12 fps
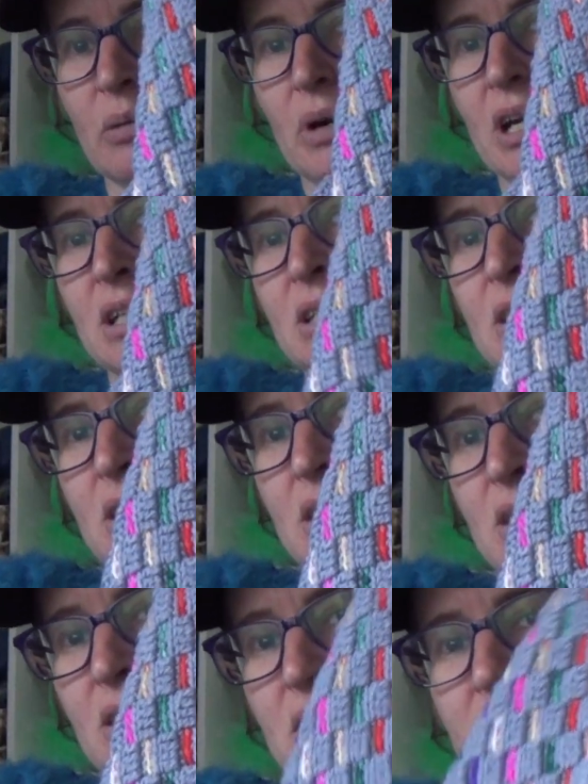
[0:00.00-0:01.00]

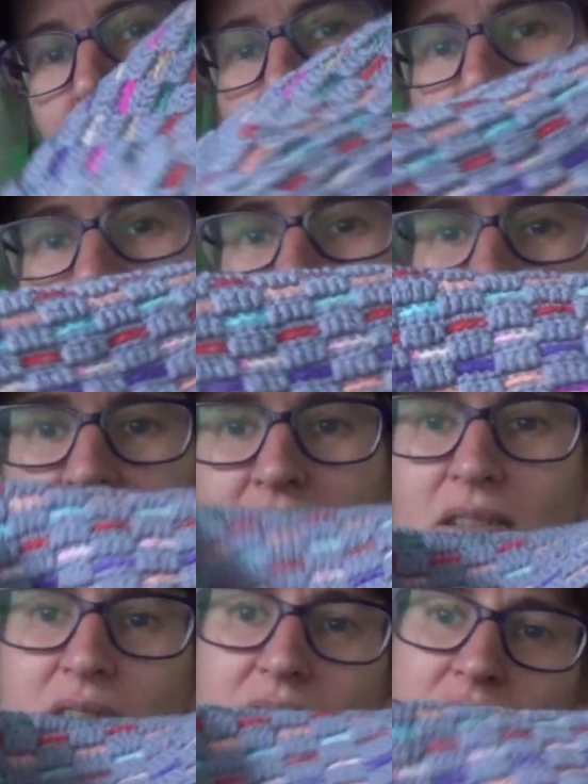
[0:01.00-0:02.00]
base.
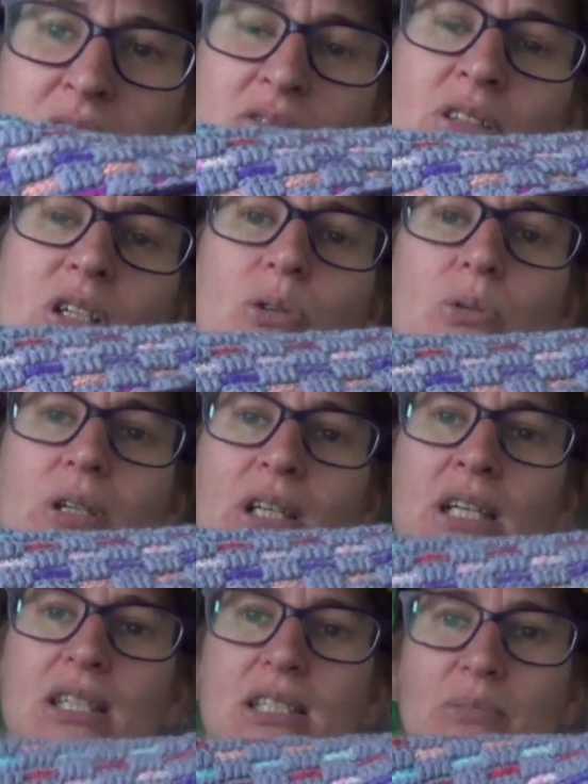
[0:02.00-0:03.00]
This is really awkward. I
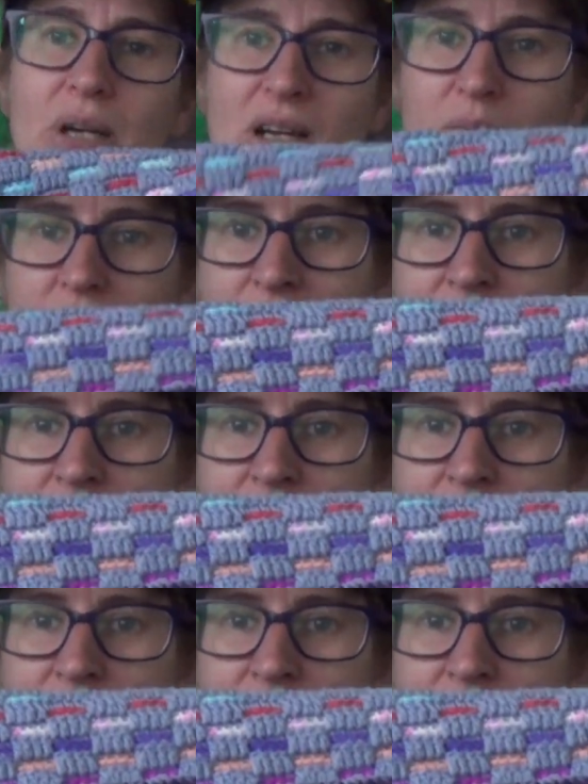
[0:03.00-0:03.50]
need to sit back a bit.